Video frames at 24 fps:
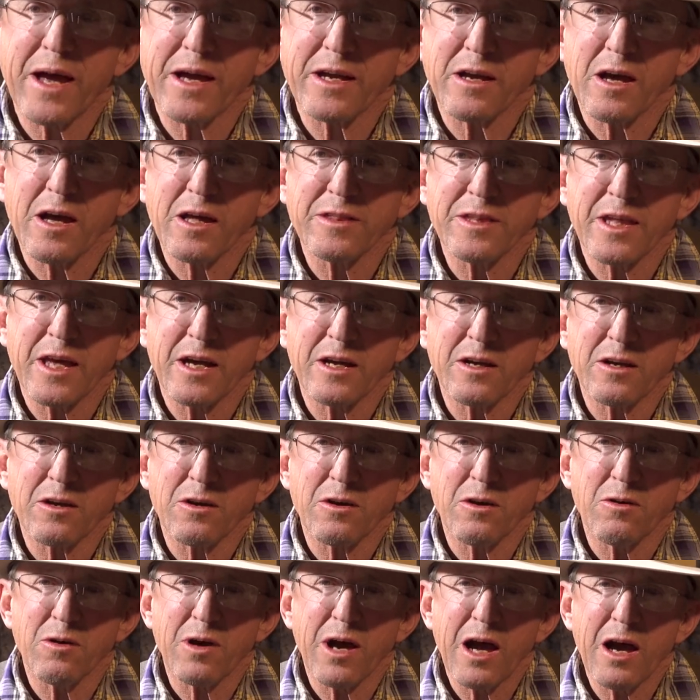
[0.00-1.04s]
back on that and
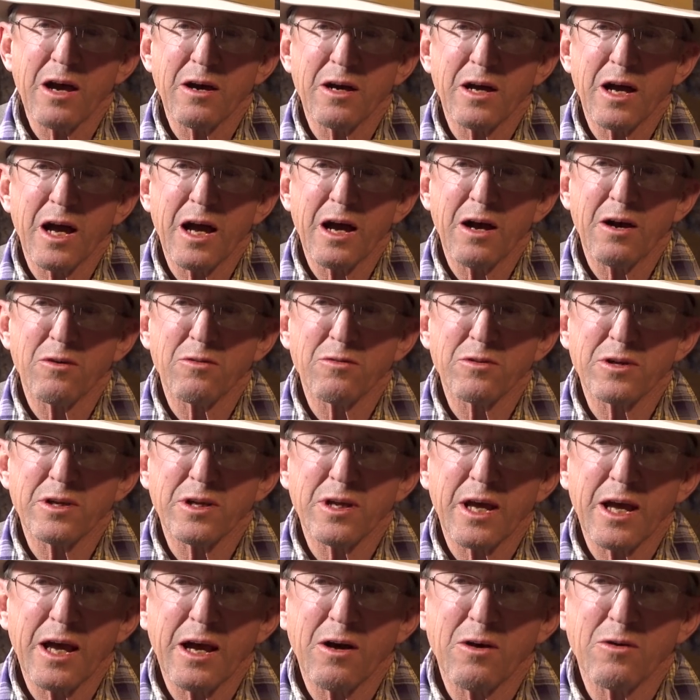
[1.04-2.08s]
go, how
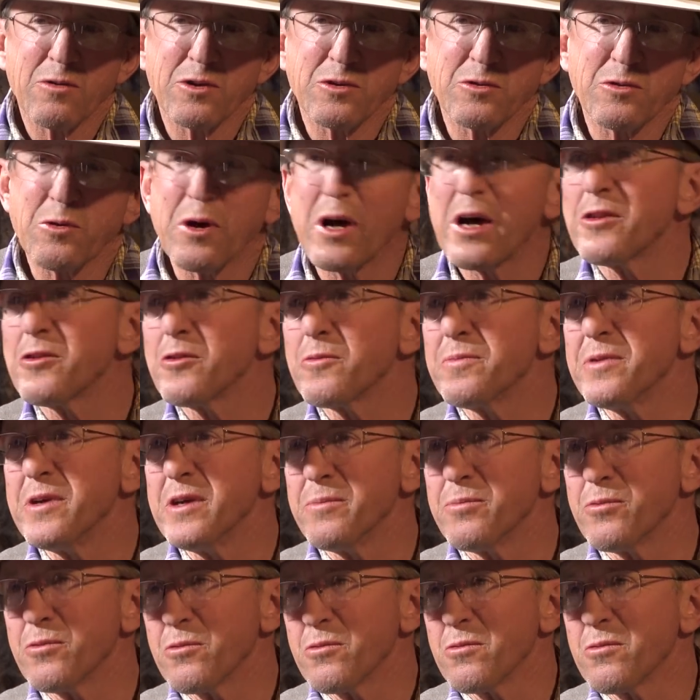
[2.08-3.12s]
do other
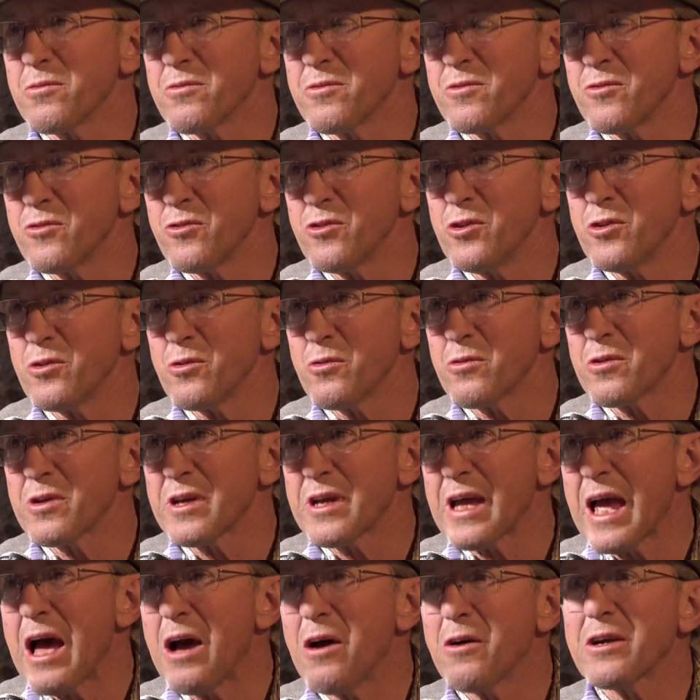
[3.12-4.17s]
people,
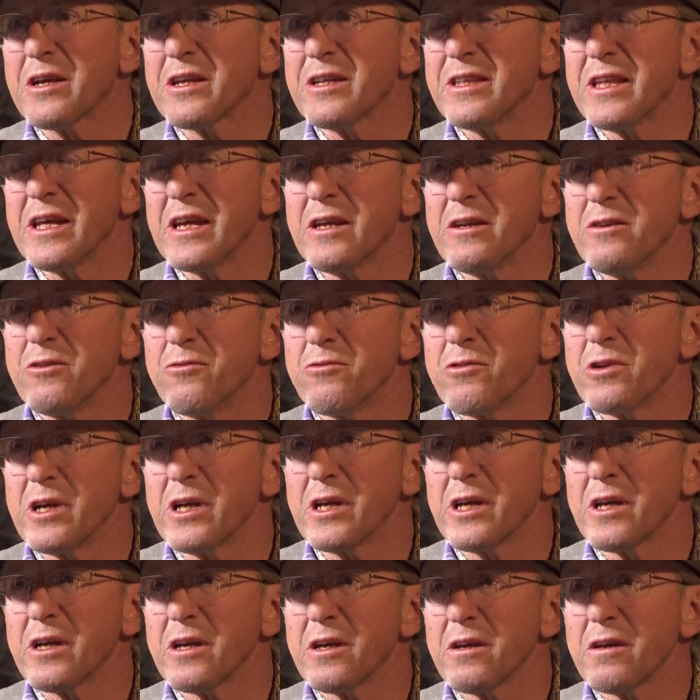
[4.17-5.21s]
how can they
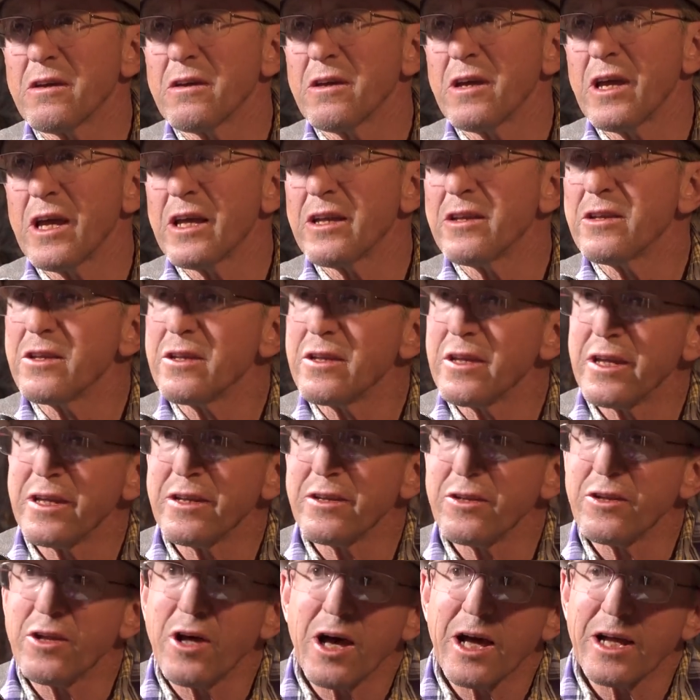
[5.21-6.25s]
drink and
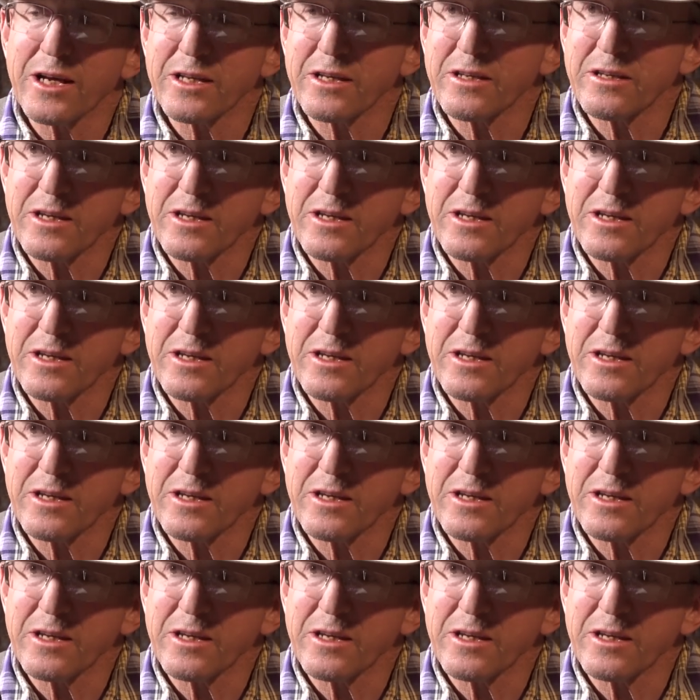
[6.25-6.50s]
not